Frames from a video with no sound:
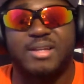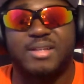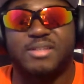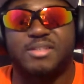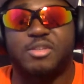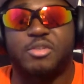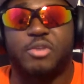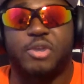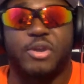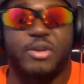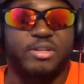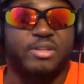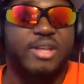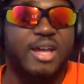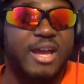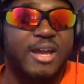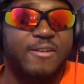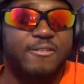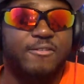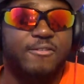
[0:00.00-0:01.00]
So throughout his
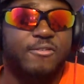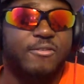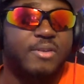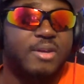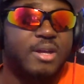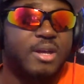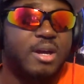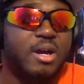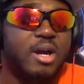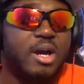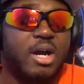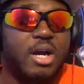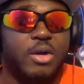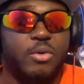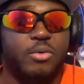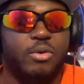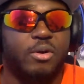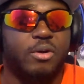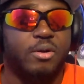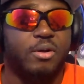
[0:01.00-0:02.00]
life,
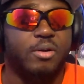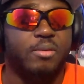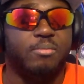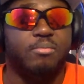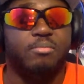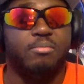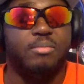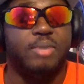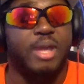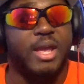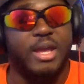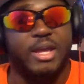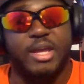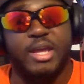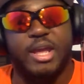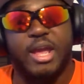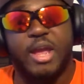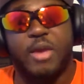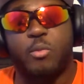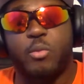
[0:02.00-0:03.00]
Aqua,
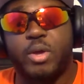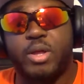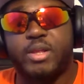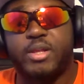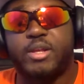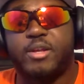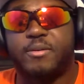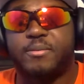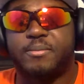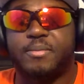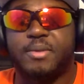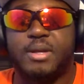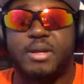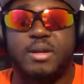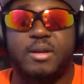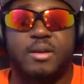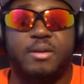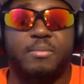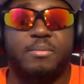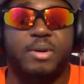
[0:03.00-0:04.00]
aka William,
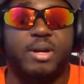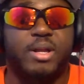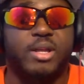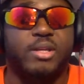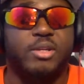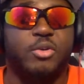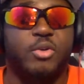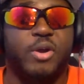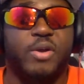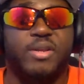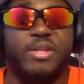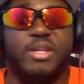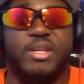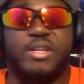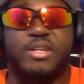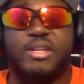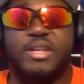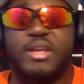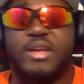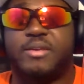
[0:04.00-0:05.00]
probably knew everything he
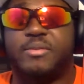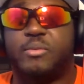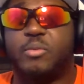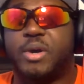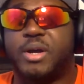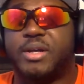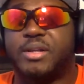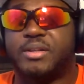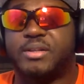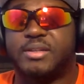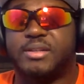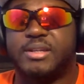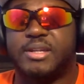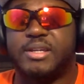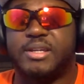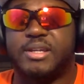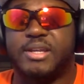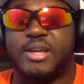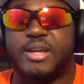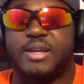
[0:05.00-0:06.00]
did
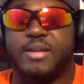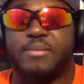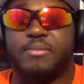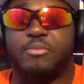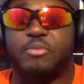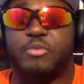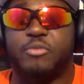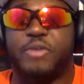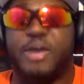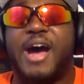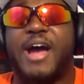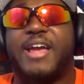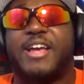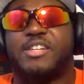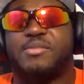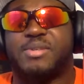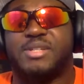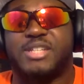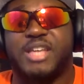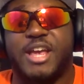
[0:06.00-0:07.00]
it with high
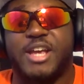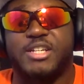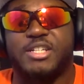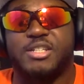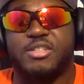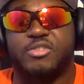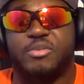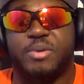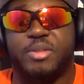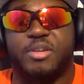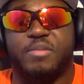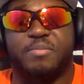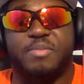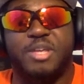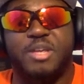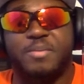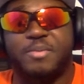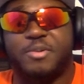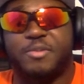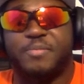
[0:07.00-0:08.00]
expectations from other
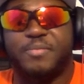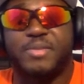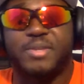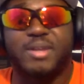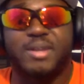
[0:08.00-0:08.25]
people.